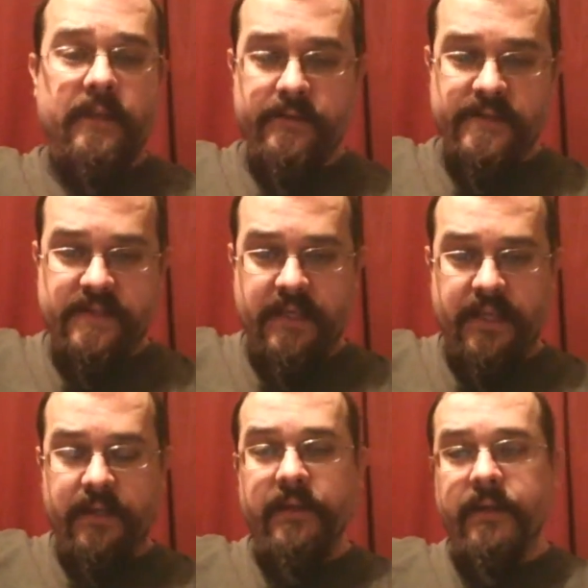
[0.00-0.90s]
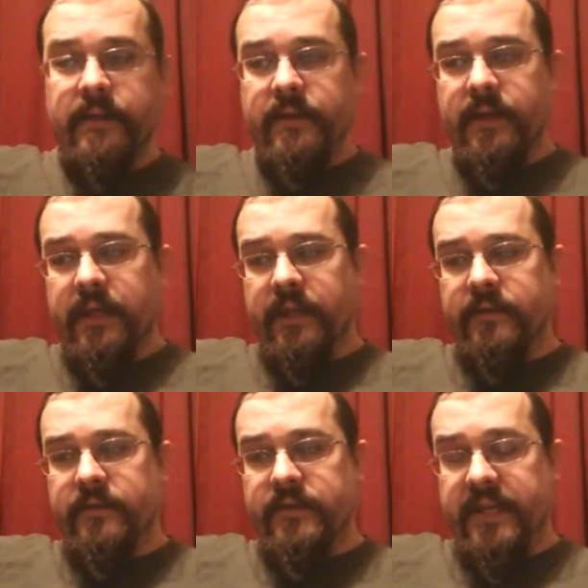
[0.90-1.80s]
here in the city
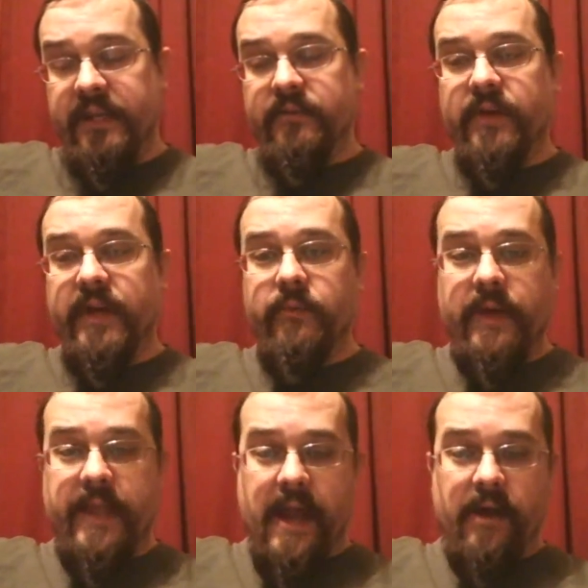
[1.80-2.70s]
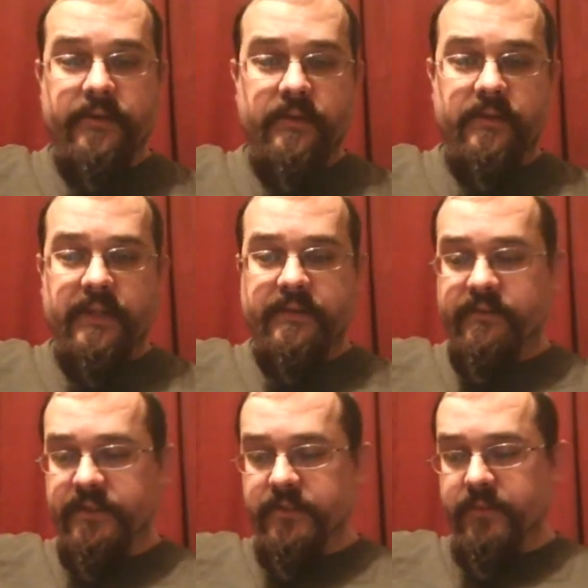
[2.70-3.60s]
and needing to find a way out, that the
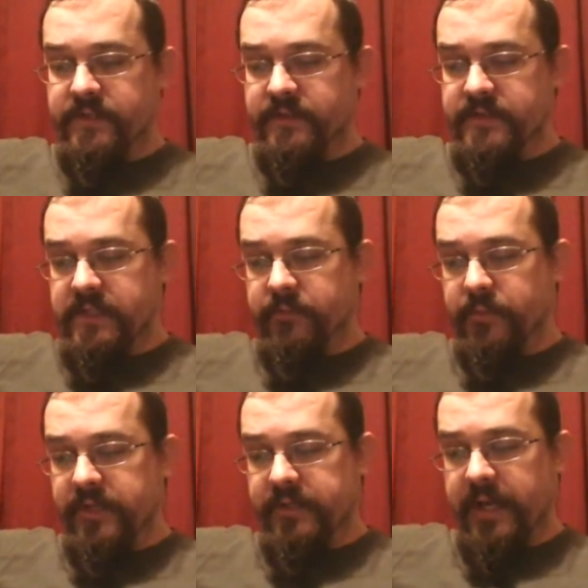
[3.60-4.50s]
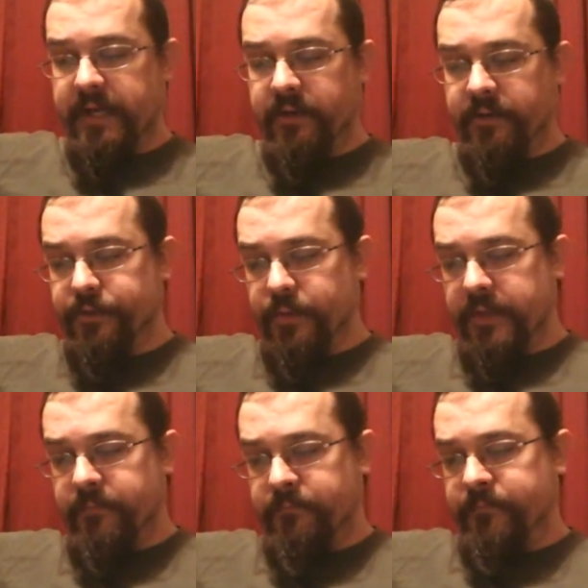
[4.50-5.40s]
situation seemed pretty dire and
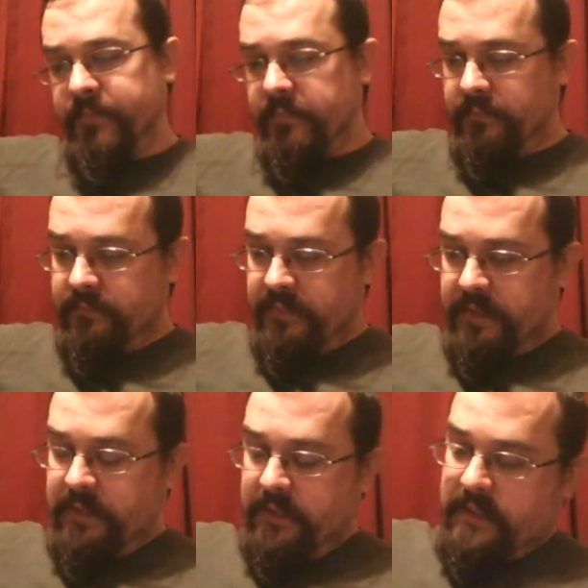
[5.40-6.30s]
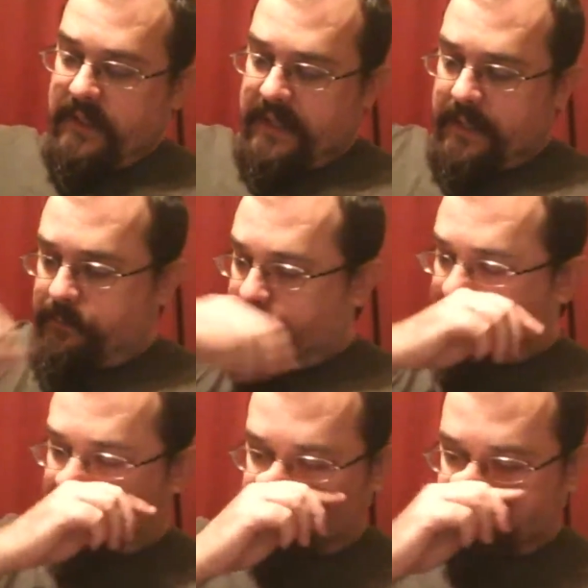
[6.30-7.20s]
grim. And
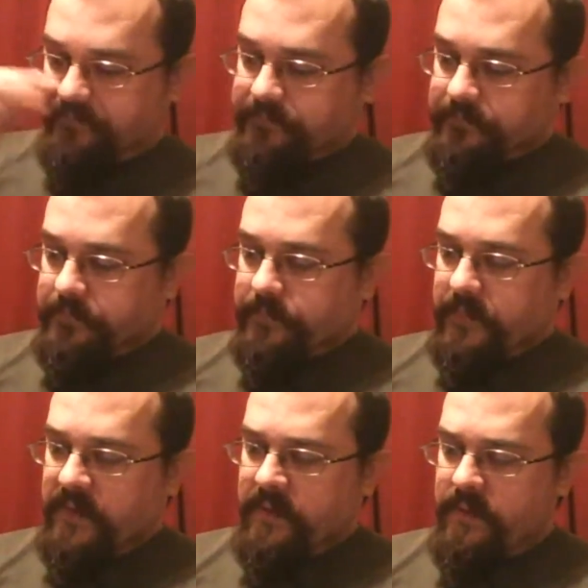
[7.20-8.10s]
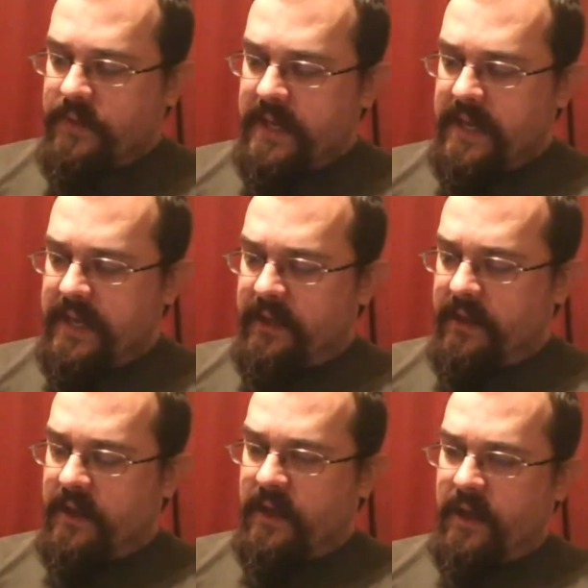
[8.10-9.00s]

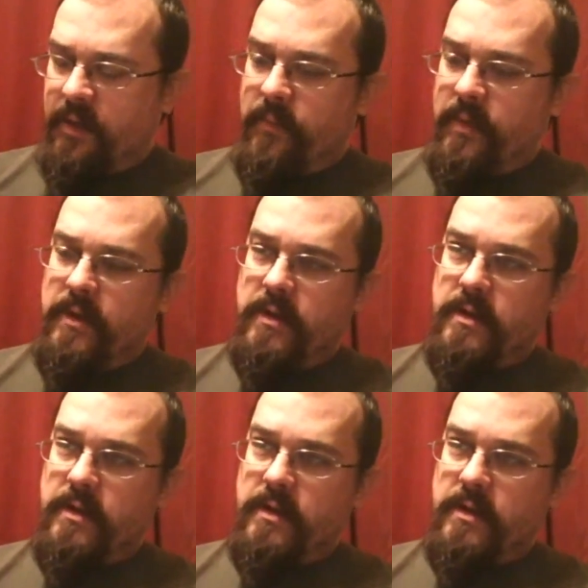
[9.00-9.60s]
they kind